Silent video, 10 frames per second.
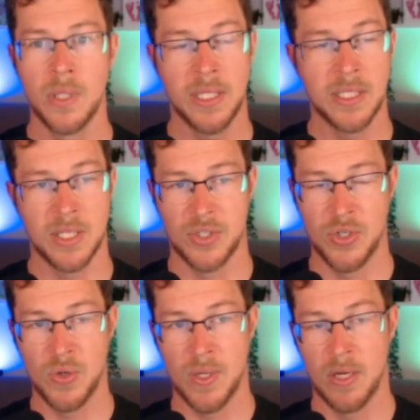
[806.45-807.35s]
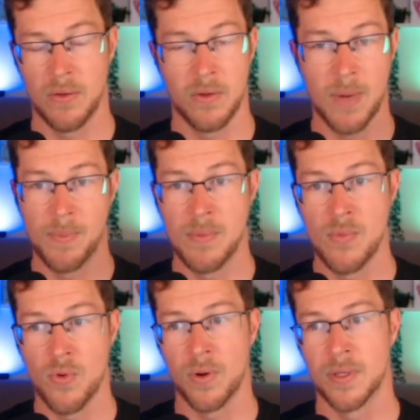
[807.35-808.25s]
at least it's two here, there might be
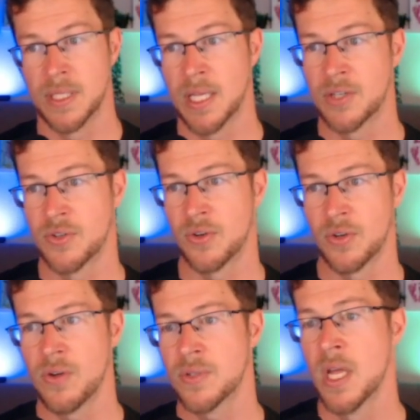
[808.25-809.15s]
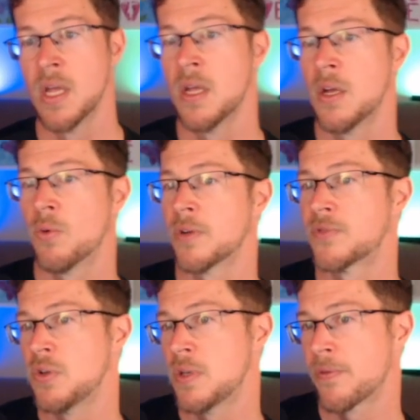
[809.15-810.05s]
more as the Kickstarter goes, one of
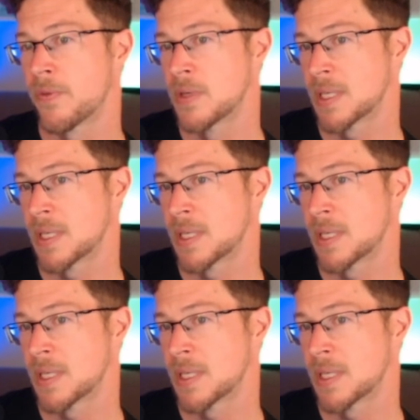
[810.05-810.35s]
two different